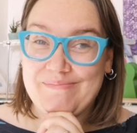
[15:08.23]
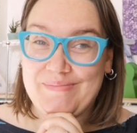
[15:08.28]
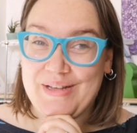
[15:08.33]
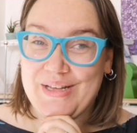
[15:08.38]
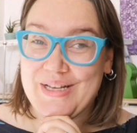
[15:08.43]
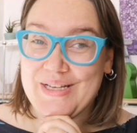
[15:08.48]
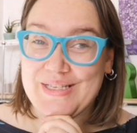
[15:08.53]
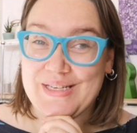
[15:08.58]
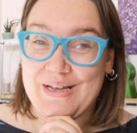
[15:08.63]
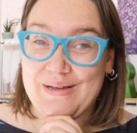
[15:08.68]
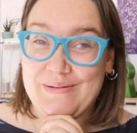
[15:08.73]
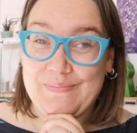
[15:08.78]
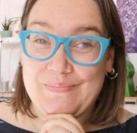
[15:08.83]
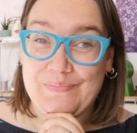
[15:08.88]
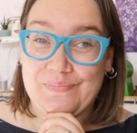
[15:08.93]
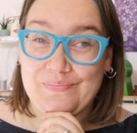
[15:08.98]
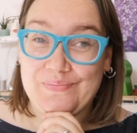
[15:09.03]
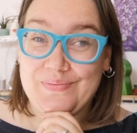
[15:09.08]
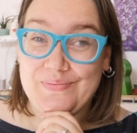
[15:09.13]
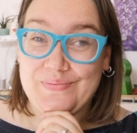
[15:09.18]
because
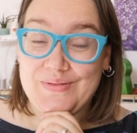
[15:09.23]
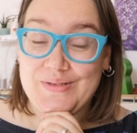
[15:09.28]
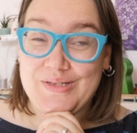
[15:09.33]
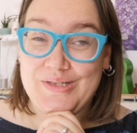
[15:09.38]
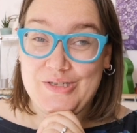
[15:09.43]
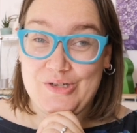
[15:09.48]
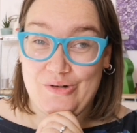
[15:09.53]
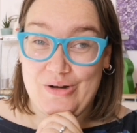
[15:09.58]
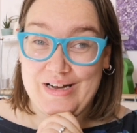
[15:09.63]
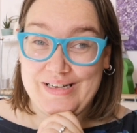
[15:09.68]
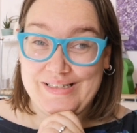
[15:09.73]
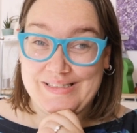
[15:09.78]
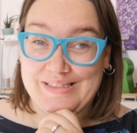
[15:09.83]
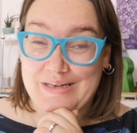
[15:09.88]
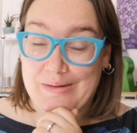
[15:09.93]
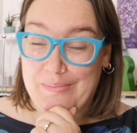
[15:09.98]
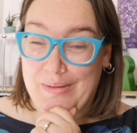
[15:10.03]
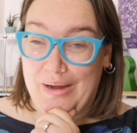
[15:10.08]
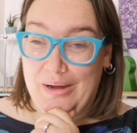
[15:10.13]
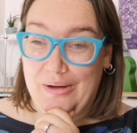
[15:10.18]
I'm
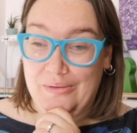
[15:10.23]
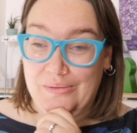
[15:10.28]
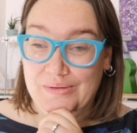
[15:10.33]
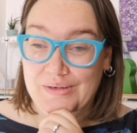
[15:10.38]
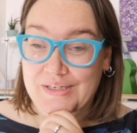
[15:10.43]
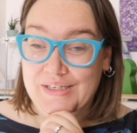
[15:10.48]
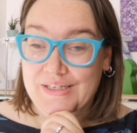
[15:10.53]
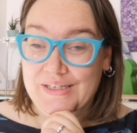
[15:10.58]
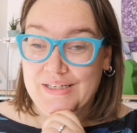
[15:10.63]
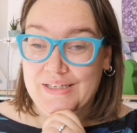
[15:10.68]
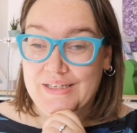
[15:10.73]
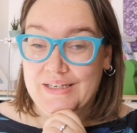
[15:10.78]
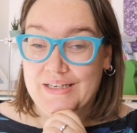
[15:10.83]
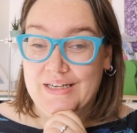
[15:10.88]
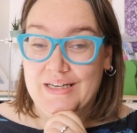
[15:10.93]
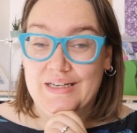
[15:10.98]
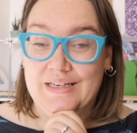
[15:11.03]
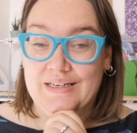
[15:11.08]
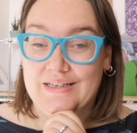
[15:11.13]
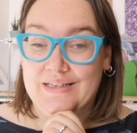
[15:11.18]
stressed about
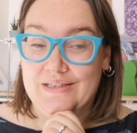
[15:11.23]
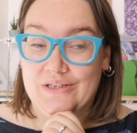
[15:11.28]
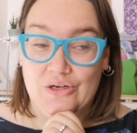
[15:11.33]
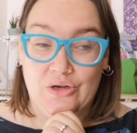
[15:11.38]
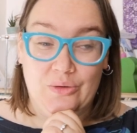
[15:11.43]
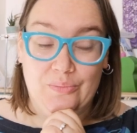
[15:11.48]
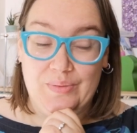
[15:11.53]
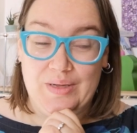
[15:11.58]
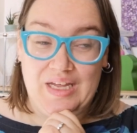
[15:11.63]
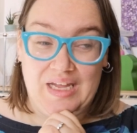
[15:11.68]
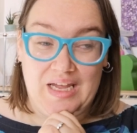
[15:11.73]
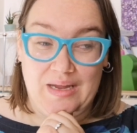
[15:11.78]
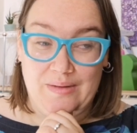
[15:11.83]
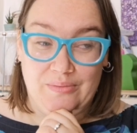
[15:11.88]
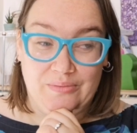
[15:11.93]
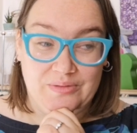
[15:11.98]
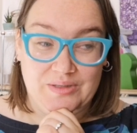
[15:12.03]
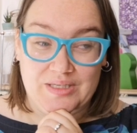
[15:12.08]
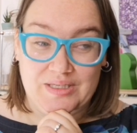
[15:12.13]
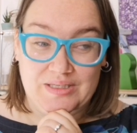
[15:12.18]
not being
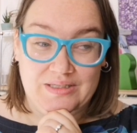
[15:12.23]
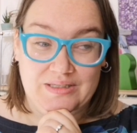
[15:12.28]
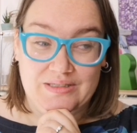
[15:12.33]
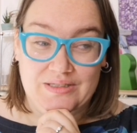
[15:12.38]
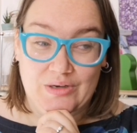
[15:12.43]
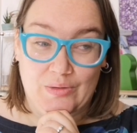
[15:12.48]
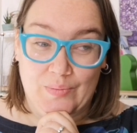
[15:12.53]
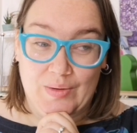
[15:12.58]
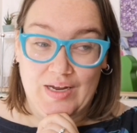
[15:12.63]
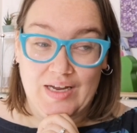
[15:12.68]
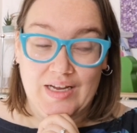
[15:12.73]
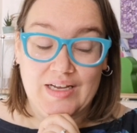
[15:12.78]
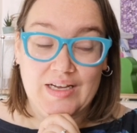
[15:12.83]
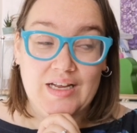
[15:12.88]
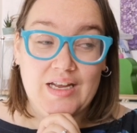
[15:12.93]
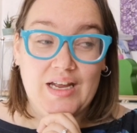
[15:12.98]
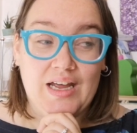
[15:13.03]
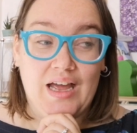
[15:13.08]
able to do it.